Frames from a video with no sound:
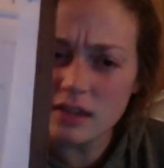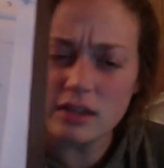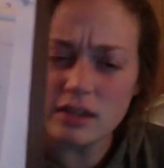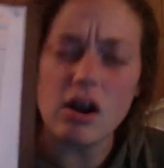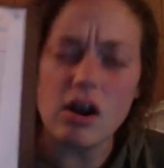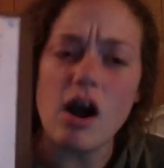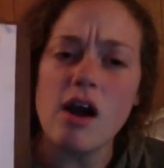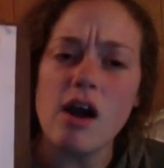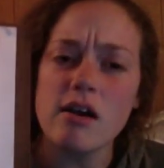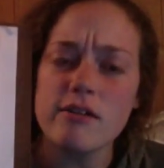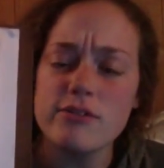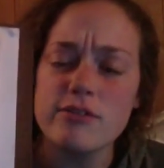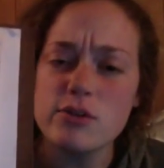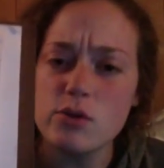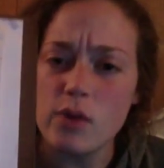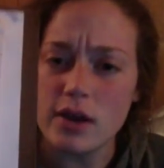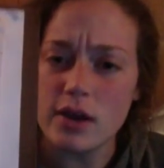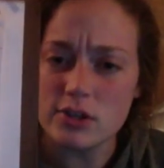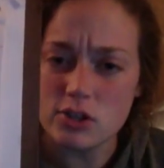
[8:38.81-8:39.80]
there are a few
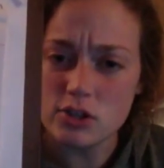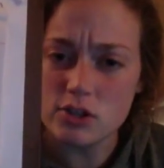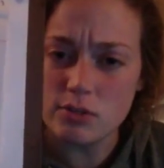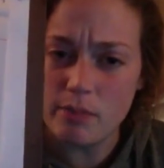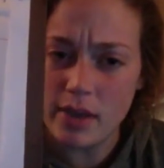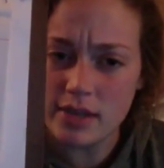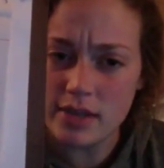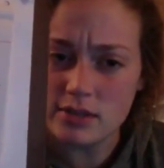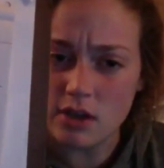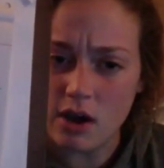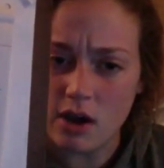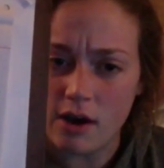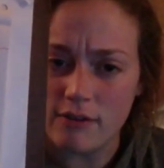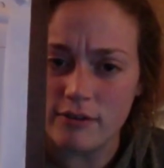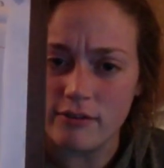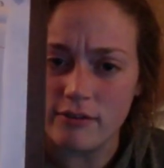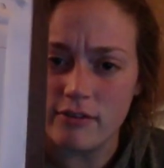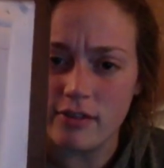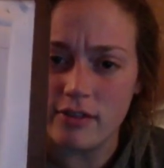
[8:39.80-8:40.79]
questions based
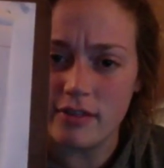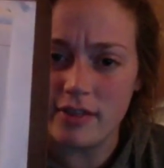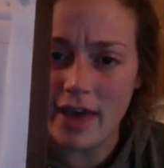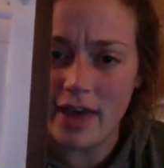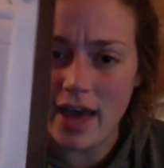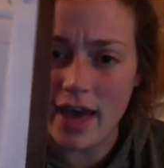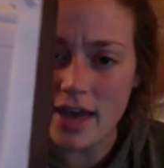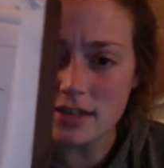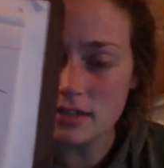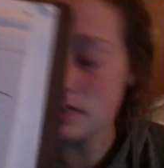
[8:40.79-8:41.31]
off of that.